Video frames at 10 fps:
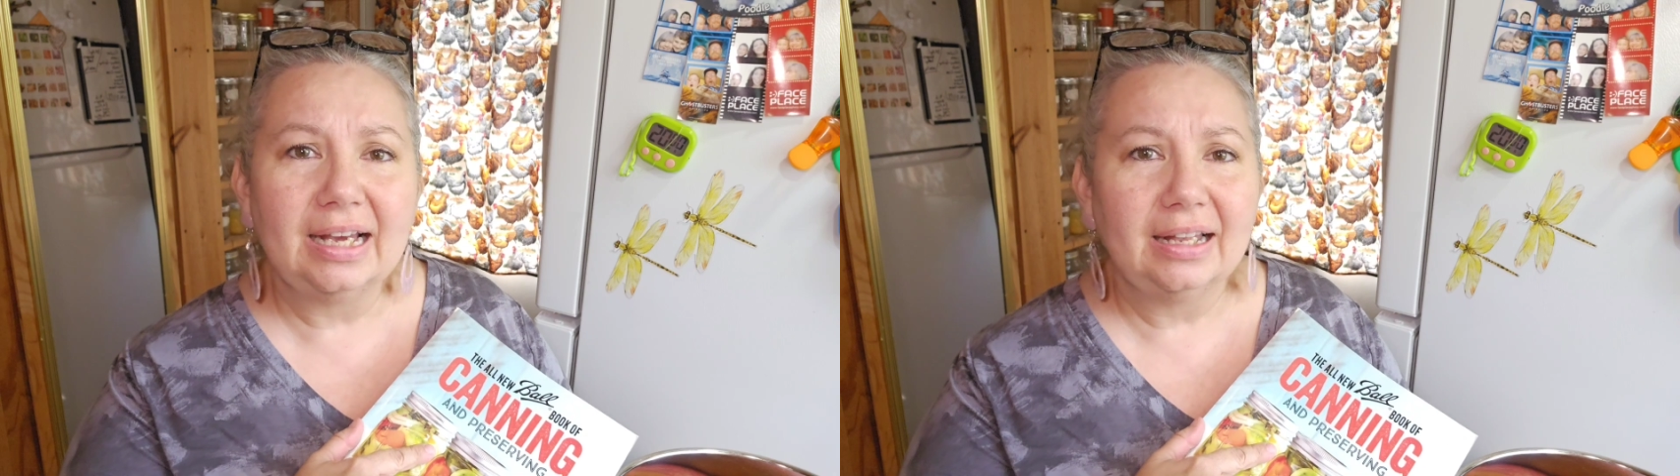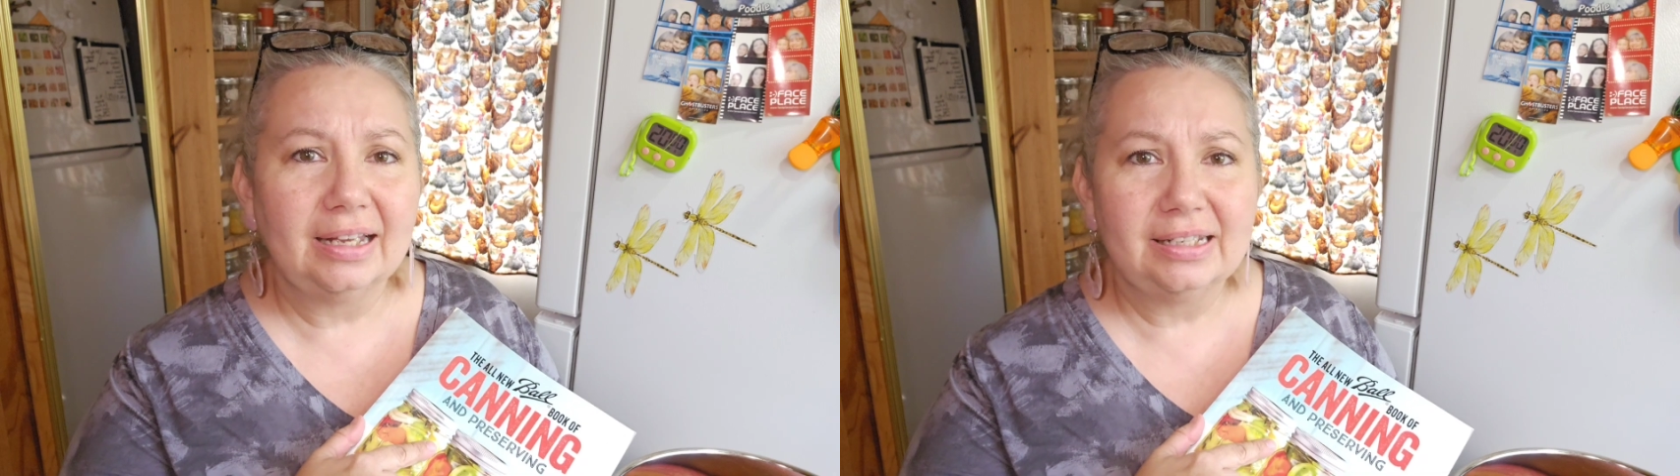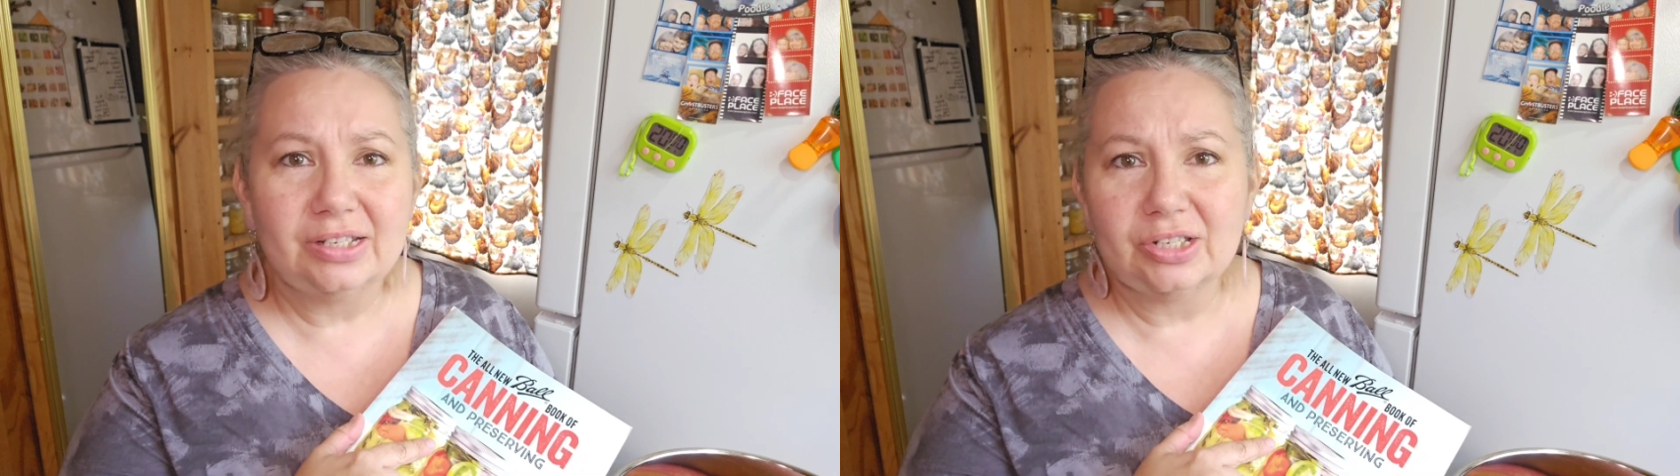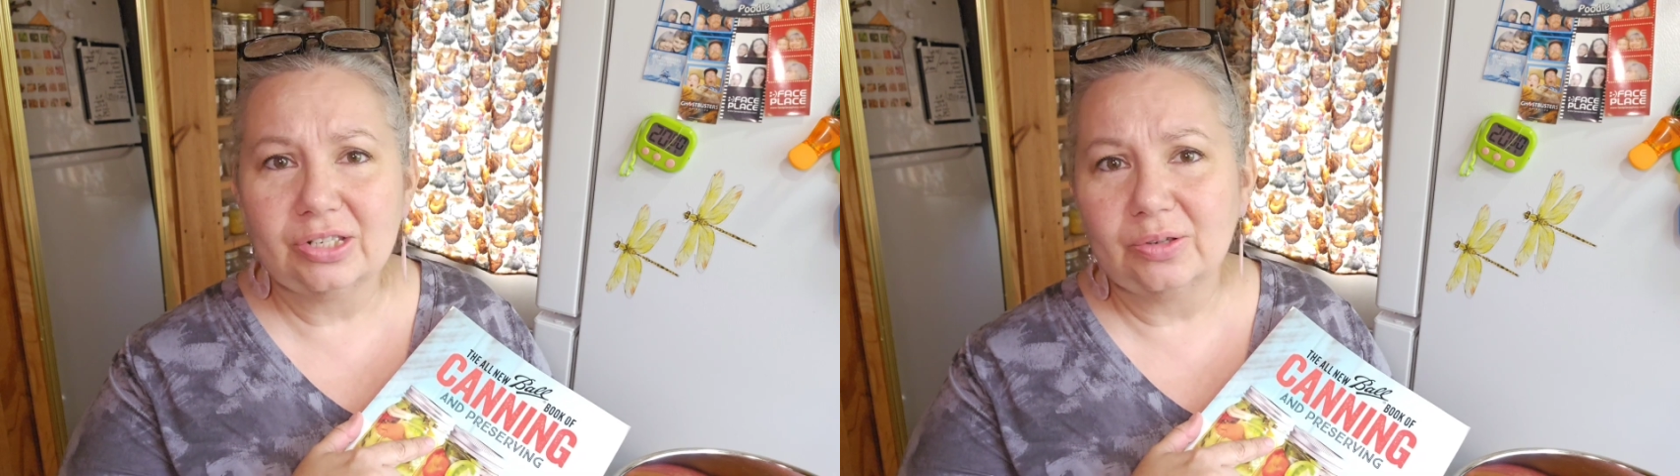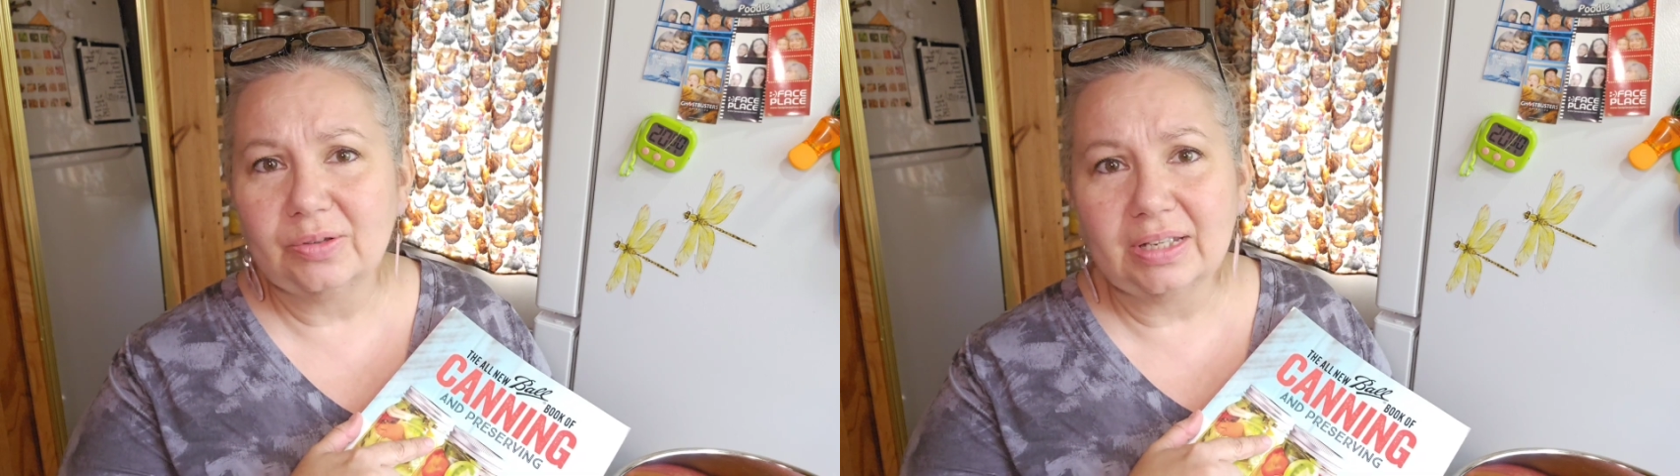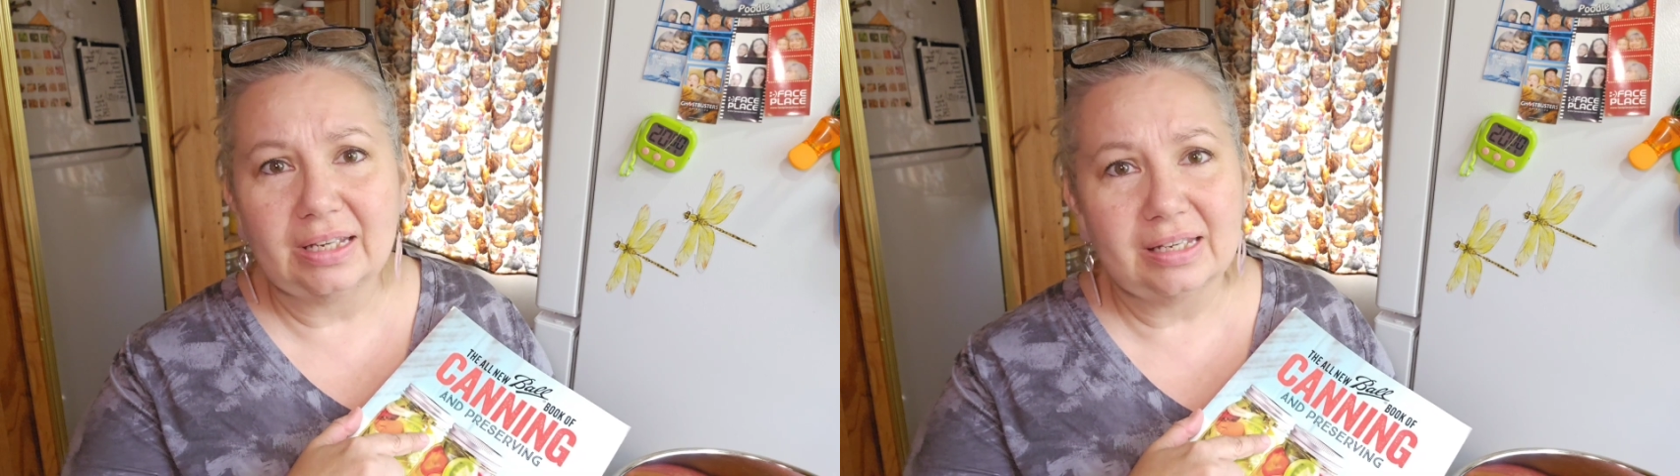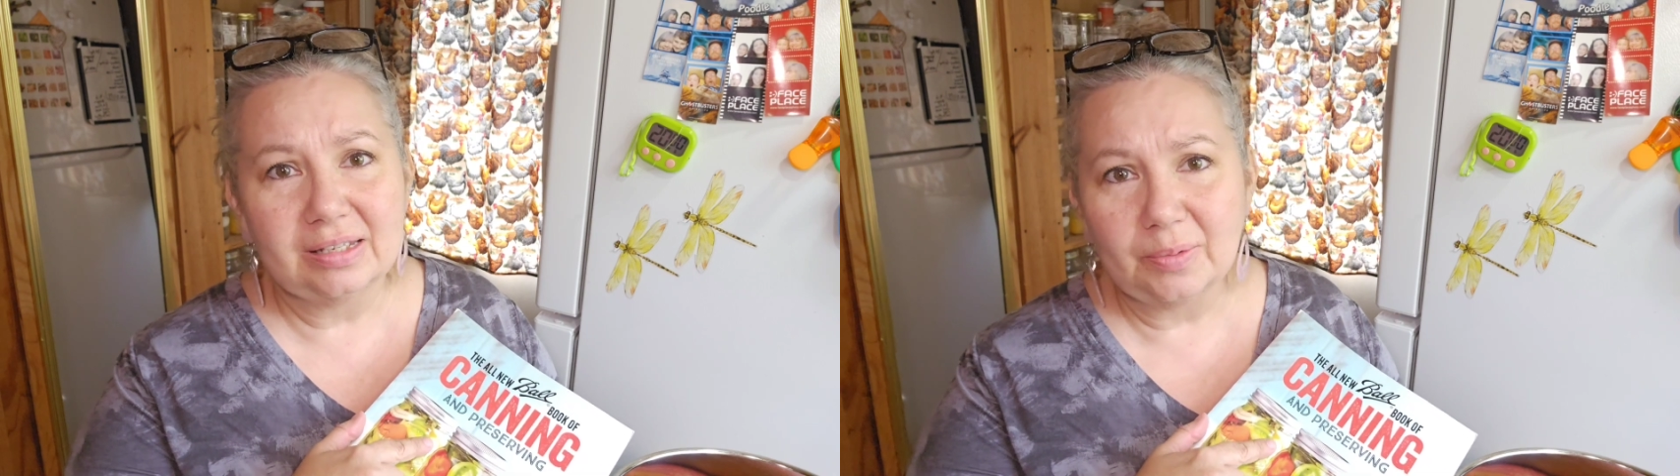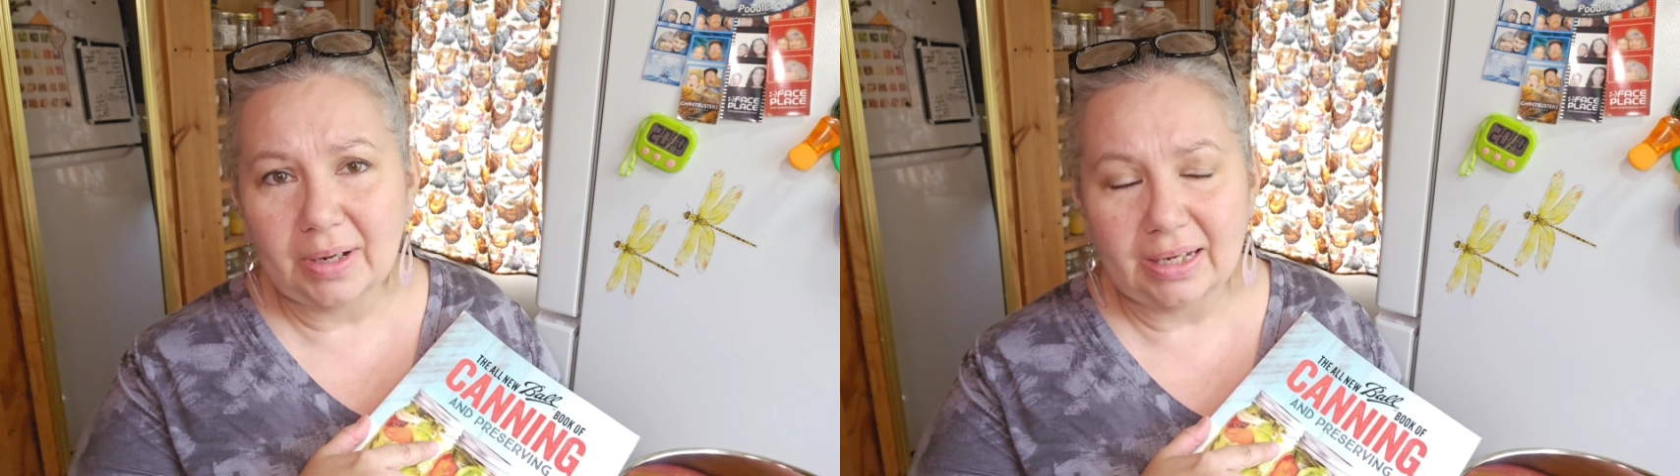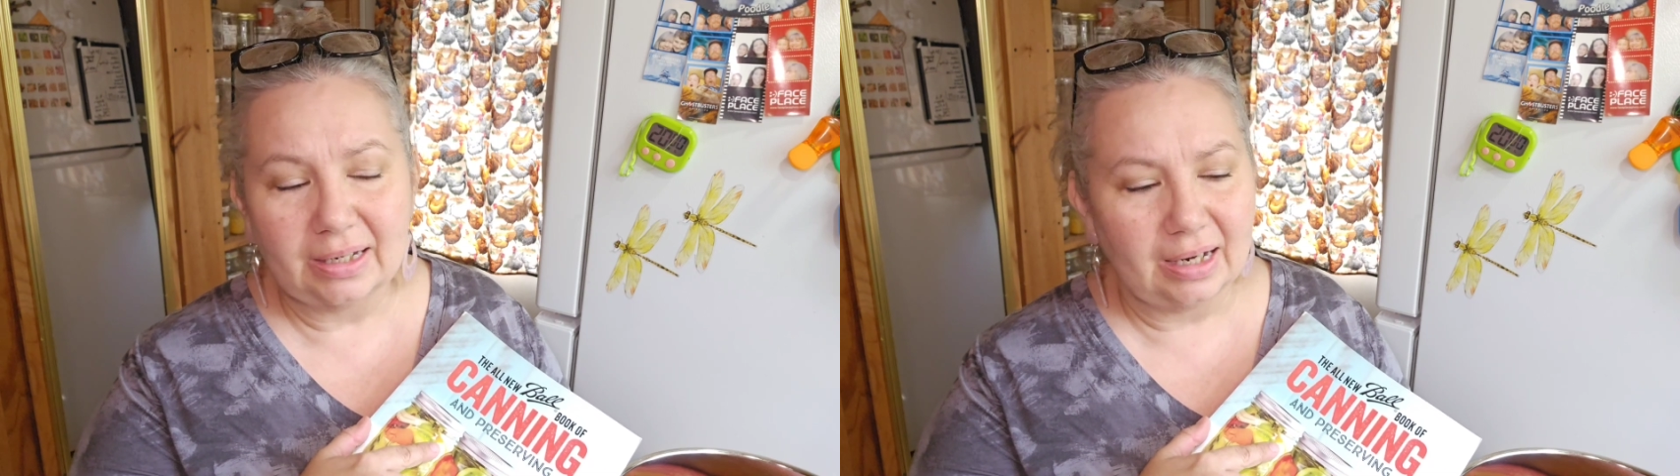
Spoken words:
I like to just do the easy way.